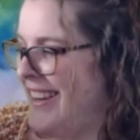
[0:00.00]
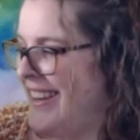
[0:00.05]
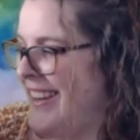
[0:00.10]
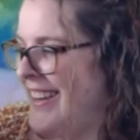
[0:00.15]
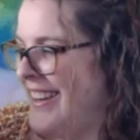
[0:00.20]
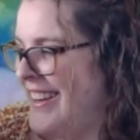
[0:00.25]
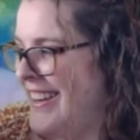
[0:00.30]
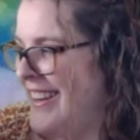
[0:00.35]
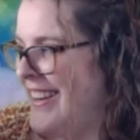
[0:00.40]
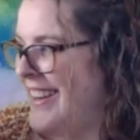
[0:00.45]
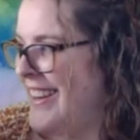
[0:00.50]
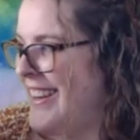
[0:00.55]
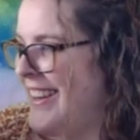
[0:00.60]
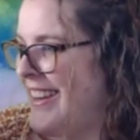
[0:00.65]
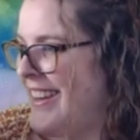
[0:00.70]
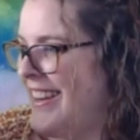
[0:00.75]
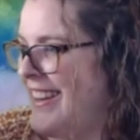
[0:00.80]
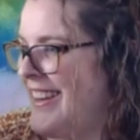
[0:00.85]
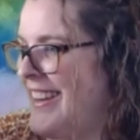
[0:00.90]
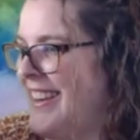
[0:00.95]

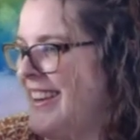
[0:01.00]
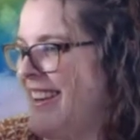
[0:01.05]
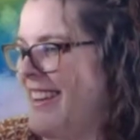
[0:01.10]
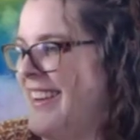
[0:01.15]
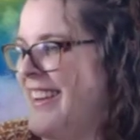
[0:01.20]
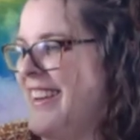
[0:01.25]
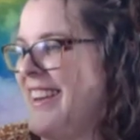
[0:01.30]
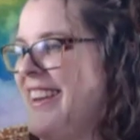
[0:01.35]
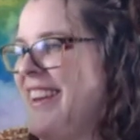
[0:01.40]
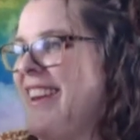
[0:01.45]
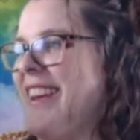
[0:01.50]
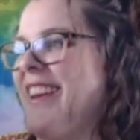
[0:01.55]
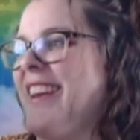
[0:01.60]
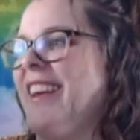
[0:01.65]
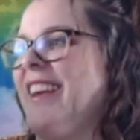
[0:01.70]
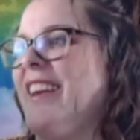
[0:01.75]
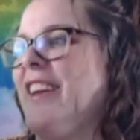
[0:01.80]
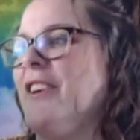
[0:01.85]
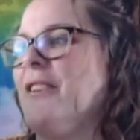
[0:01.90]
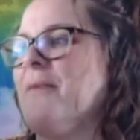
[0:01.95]

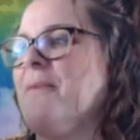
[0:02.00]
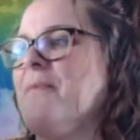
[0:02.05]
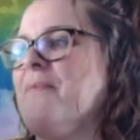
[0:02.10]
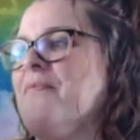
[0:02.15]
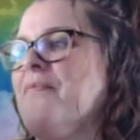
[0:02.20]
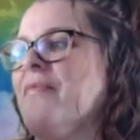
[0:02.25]
[no speech]